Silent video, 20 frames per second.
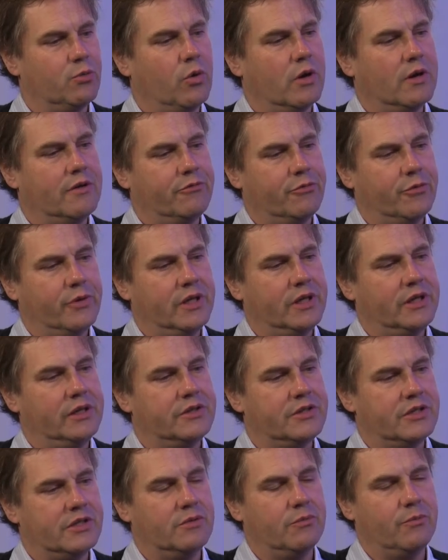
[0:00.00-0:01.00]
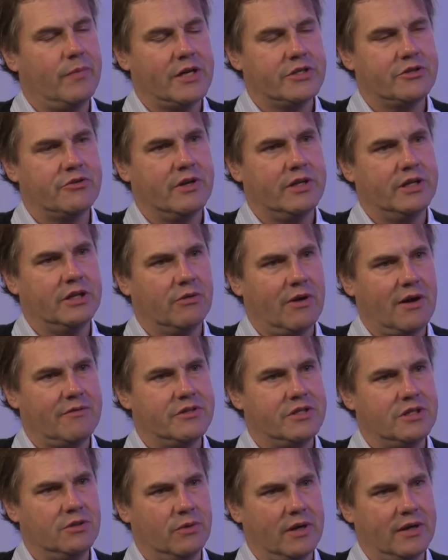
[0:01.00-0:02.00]
What if we didn't measure any
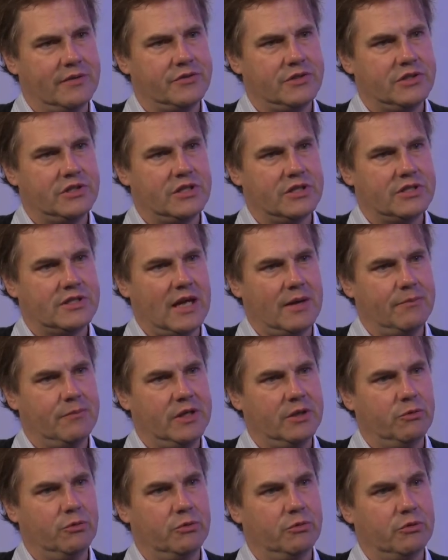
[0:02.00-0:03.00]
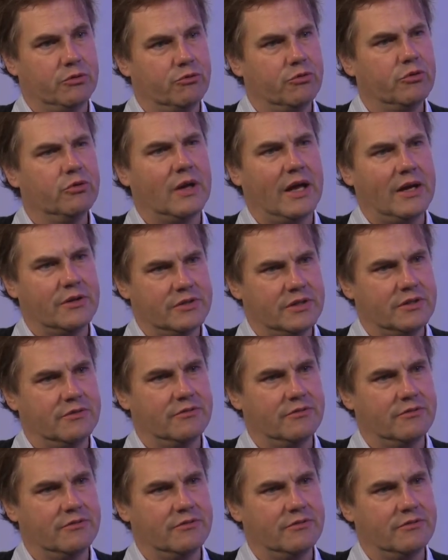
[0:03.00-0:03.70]
gravity waves? Does that mean we would rule out